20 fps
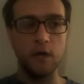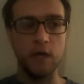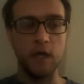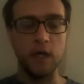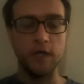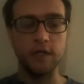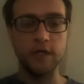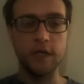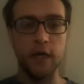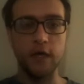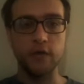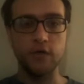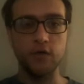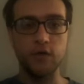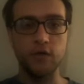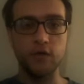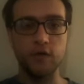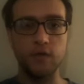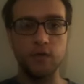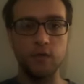in
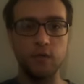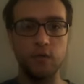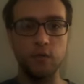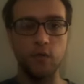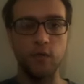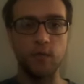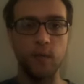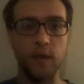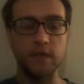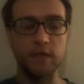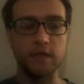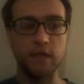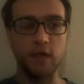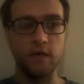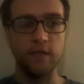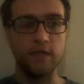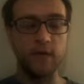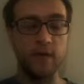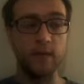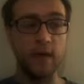touch with
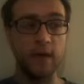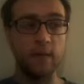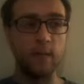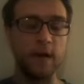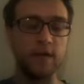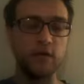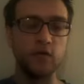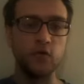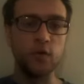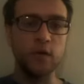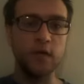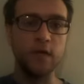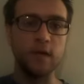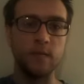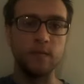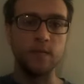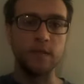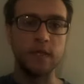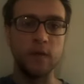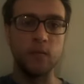myself and like my
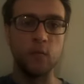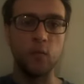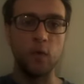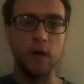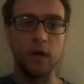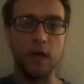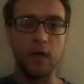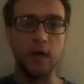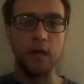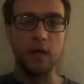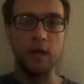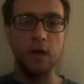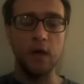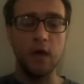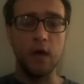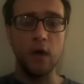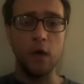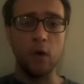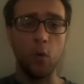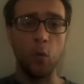dreams and what I
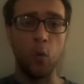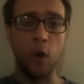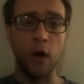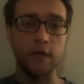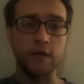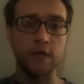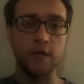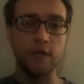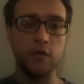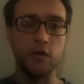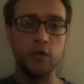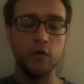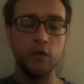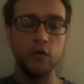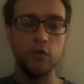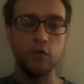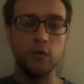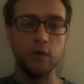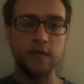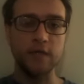want to
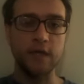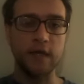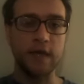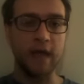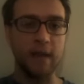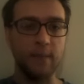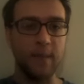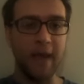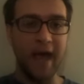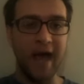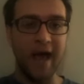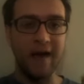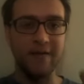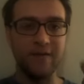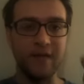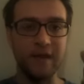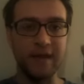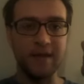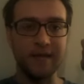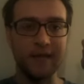do. It's like I'm
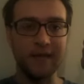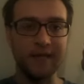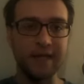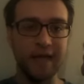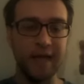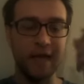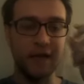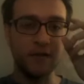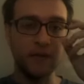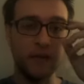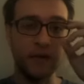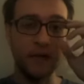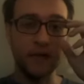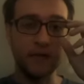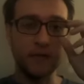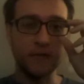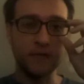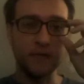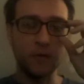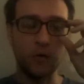having these
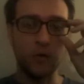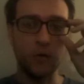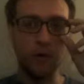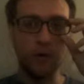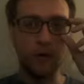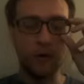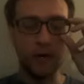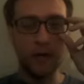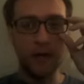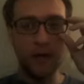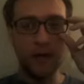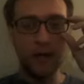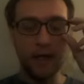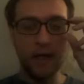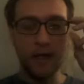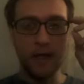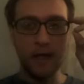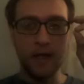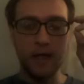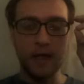inklings, or
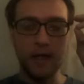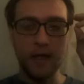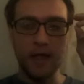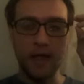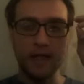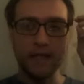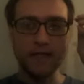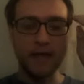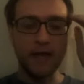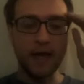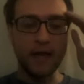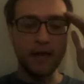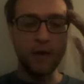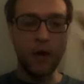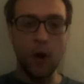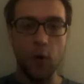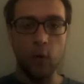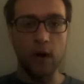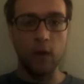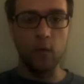it's like I
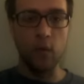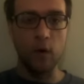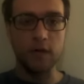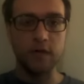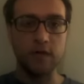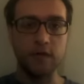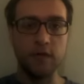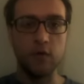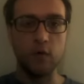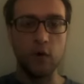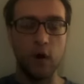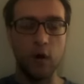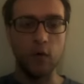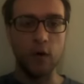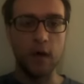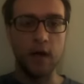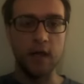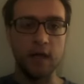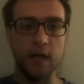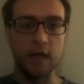know what I want to do
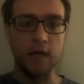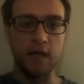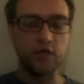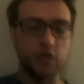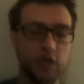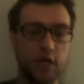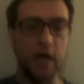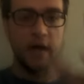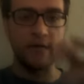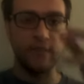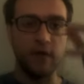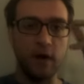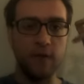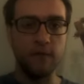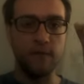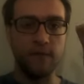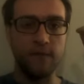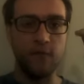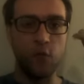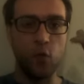already. It's just kind of
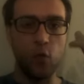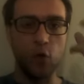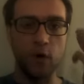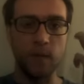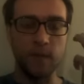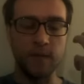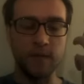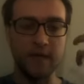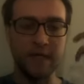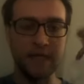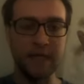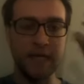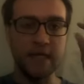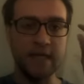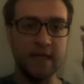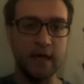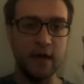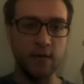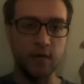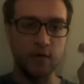unformed. The
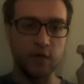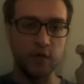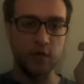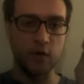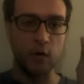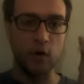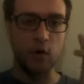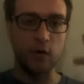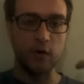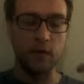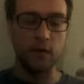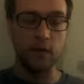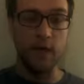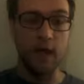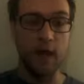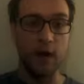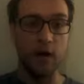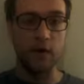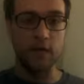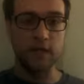details just aren't
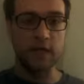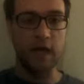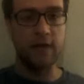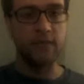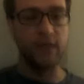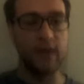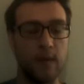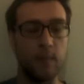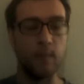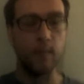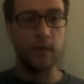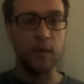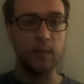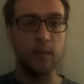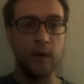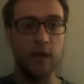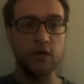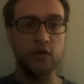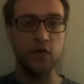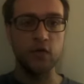there. It's kind of like a big
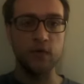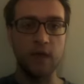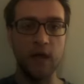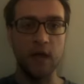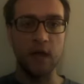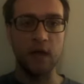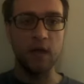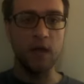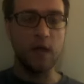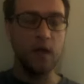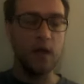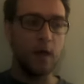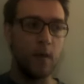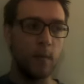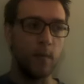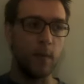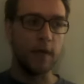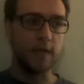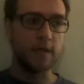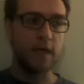picture thing,
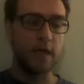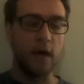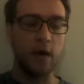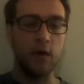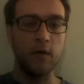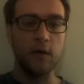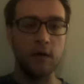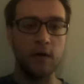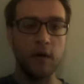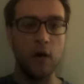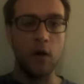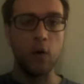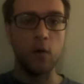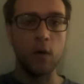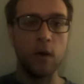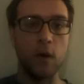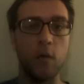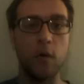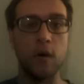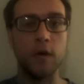but it's like I already know what
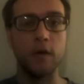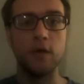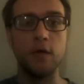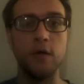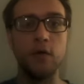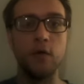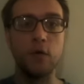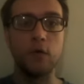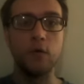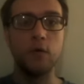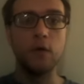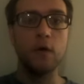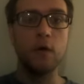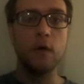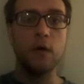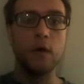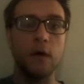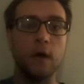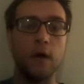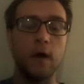I want to do.
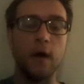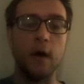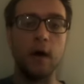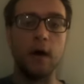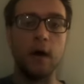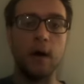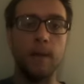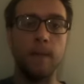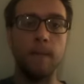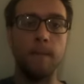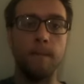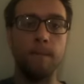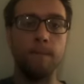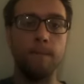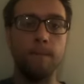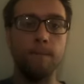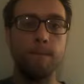Um,